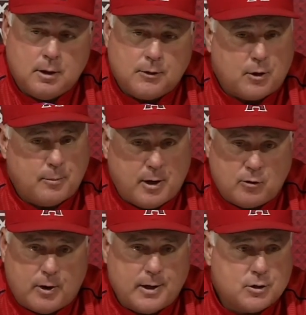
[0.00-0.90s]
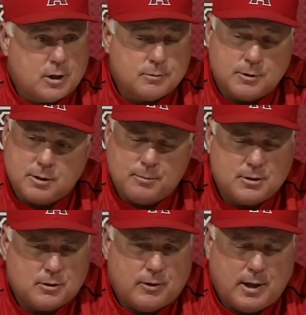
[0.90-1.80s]
Thought he made great adjustments. He
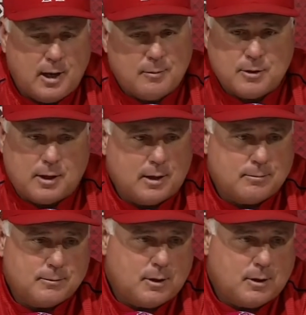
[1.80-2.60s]
pitched a great game tonight.